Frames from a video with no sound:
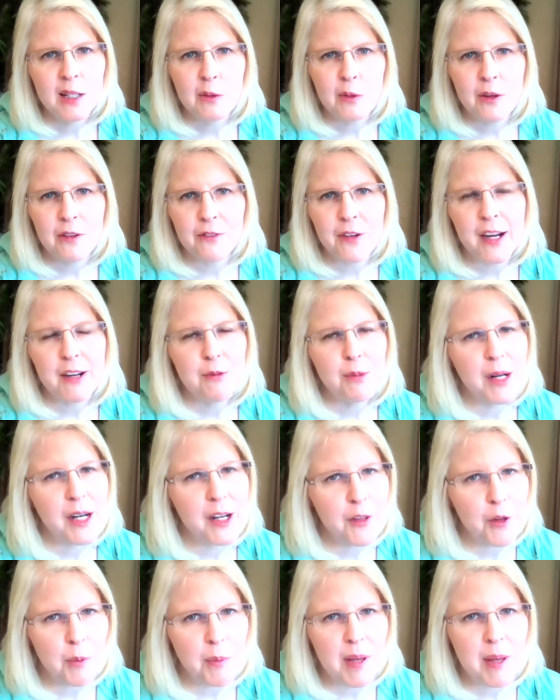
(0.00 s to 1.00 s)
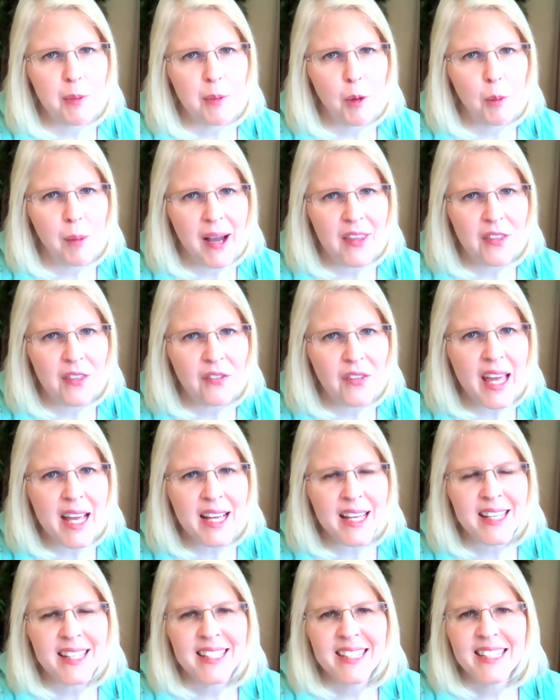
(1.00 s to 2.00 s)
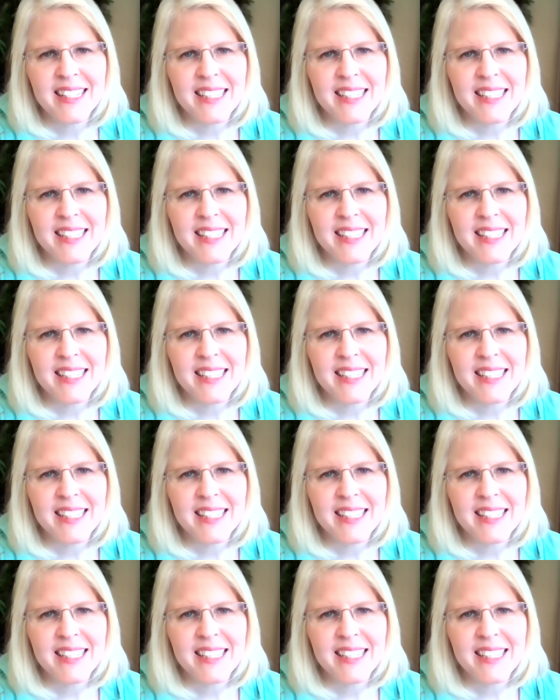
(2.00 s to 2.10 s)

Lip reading: We're afraid of what other people might think.